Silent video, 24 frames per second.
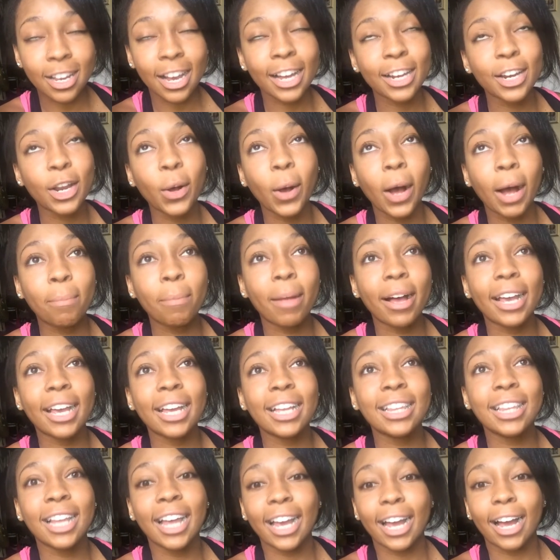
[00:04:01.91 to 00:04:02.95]
I know I'm not
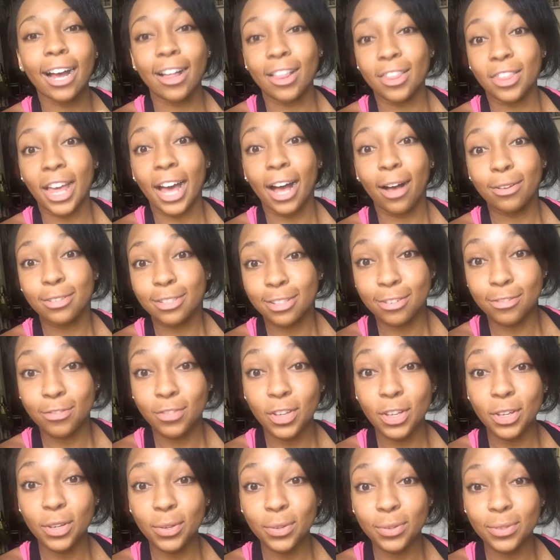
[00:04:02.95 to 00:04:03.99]
getting like 1,000
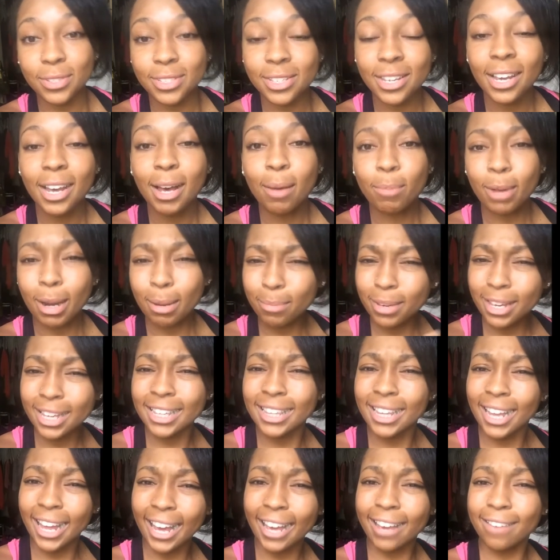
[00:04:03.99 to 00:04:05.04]
views, but I'm
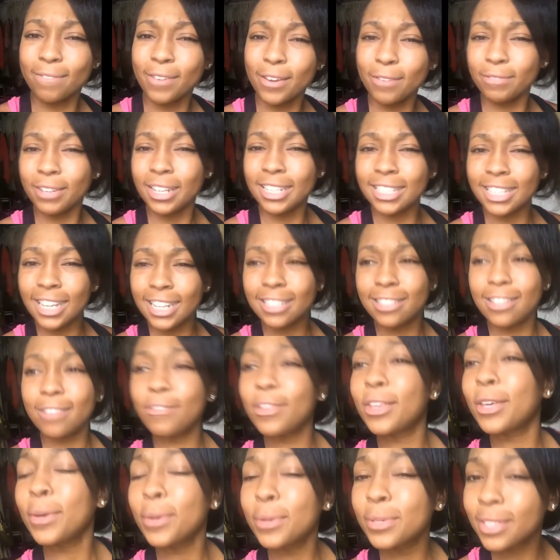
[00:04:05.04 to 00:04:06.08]
getting like 50-60
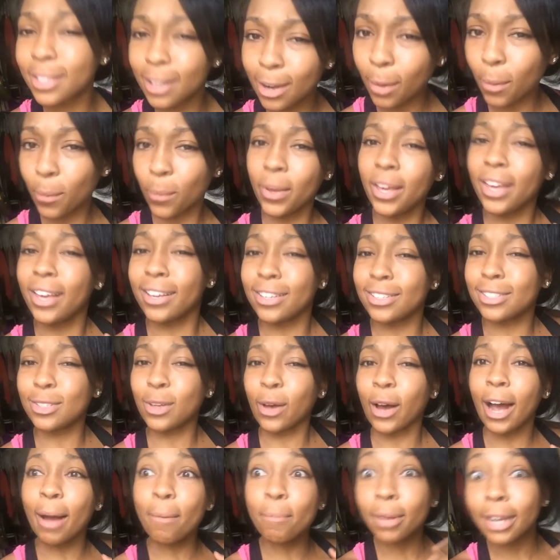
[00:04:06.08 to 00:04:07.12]
views in a week, so
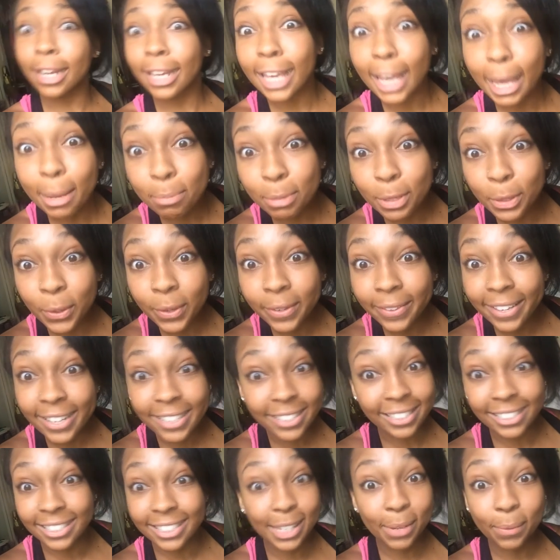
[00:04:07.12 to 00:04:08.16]
I'm gonna keep doing
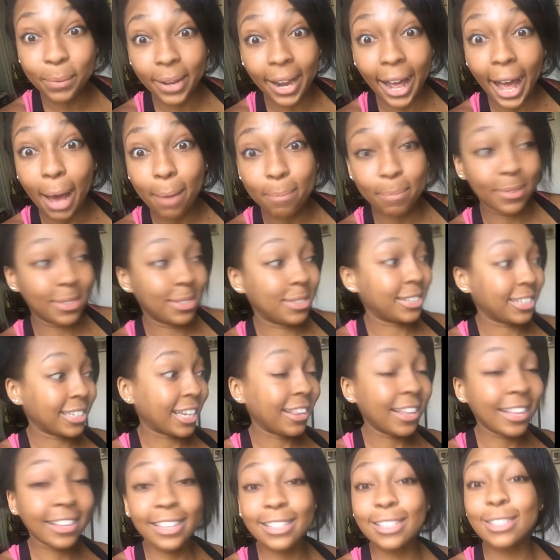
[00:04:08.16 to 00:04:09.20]
this to see what happens, because I
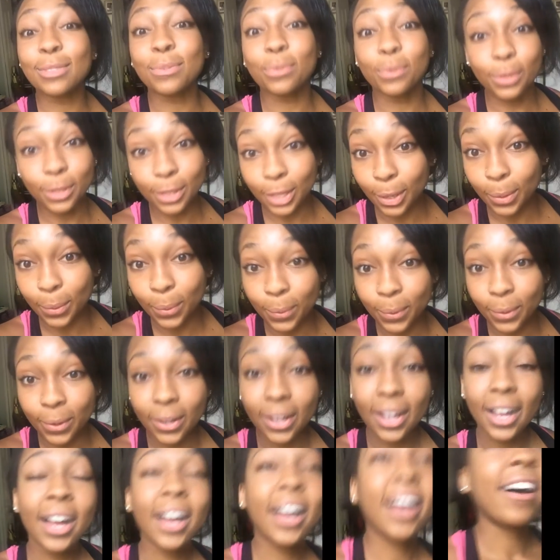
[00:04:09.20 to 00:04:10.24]
think this is really cool.
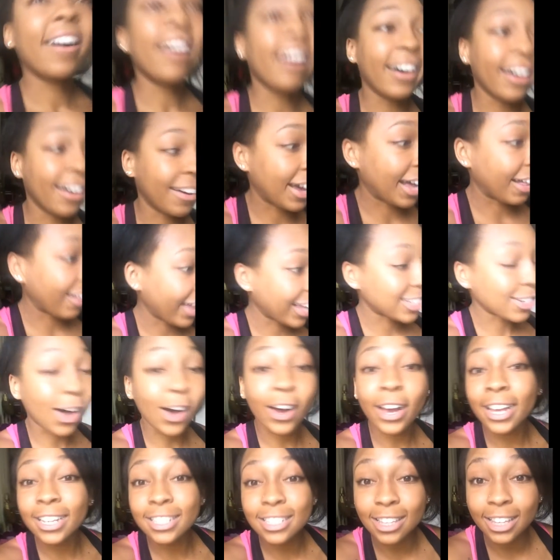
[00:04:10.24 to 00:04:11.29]
I like
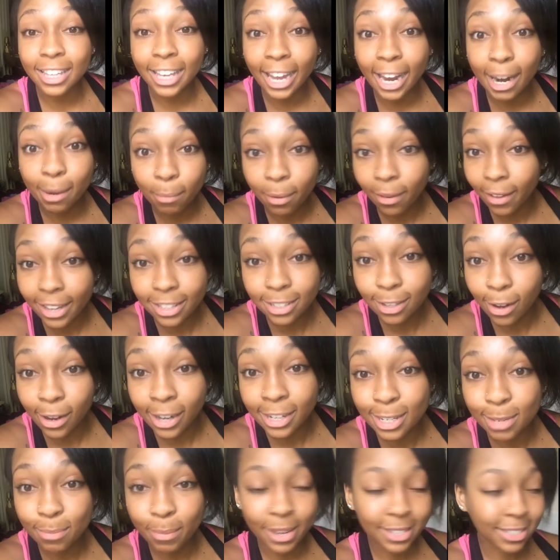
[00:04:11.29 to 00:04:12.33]
talking to the camera, I like
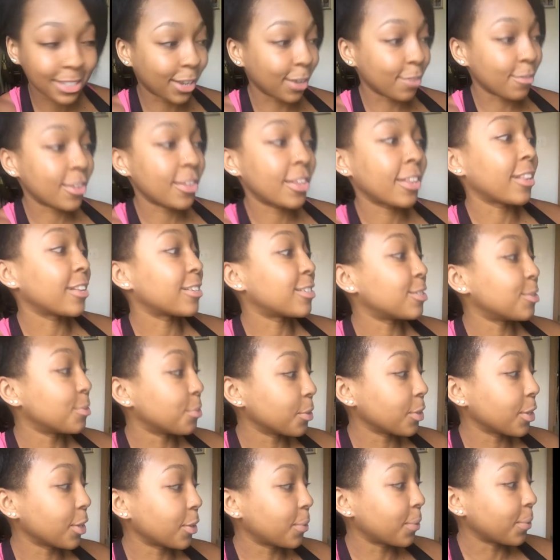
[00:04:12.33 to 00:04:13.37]
talking to myself. I think this is
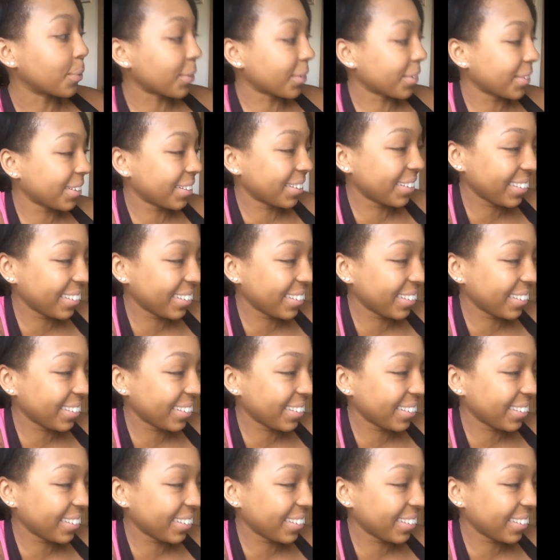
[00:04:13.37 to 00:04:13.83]
really cool.